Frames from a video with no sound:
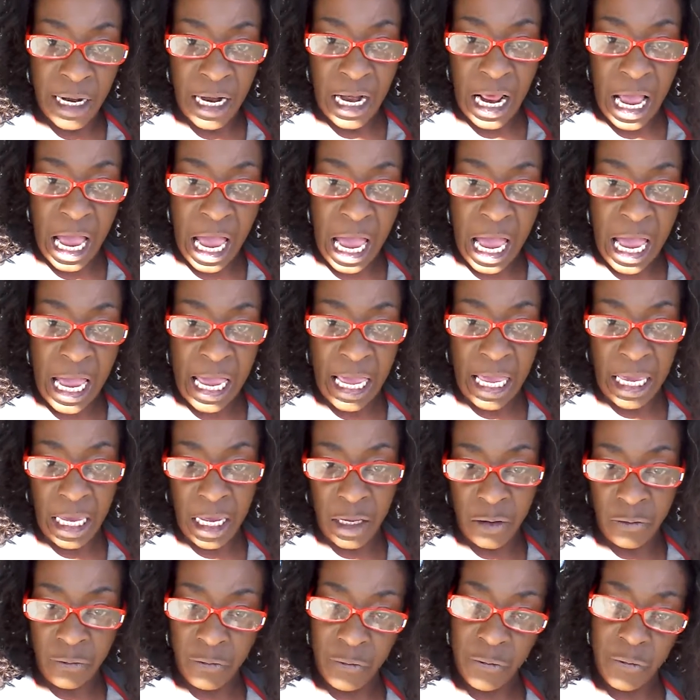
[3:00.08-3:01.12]
to be that high
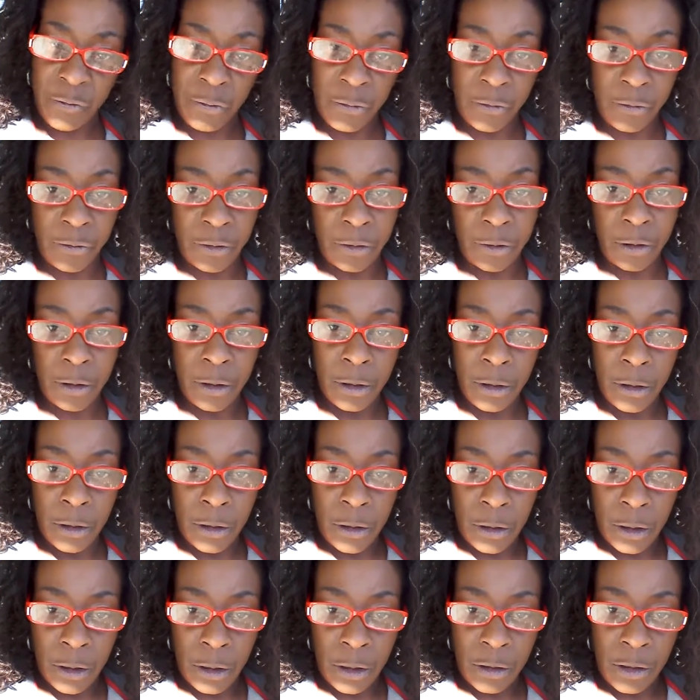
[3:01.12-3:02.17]
hanging fruit,
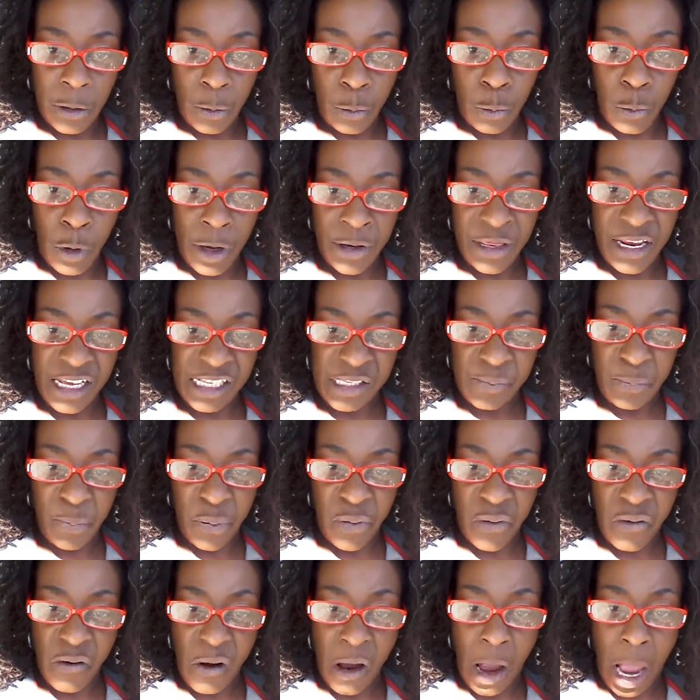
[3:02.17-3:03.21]
the one that's
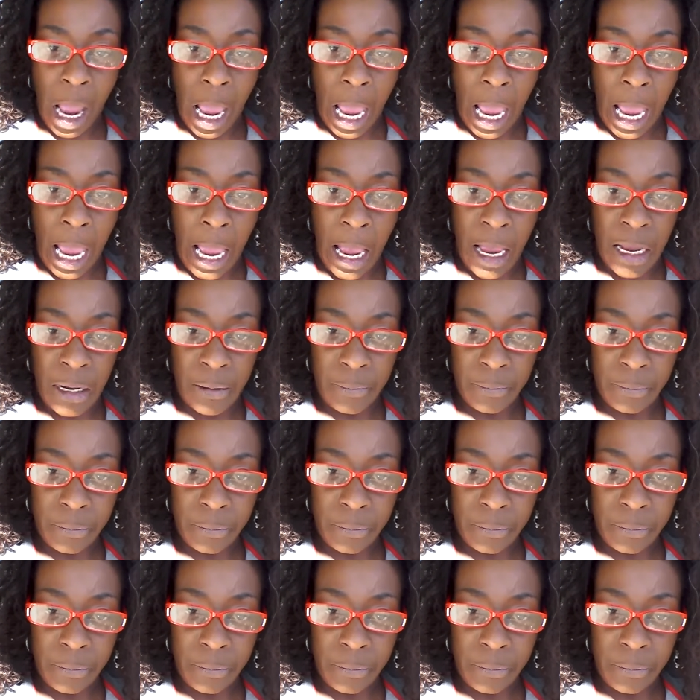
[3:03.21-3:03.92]
prime,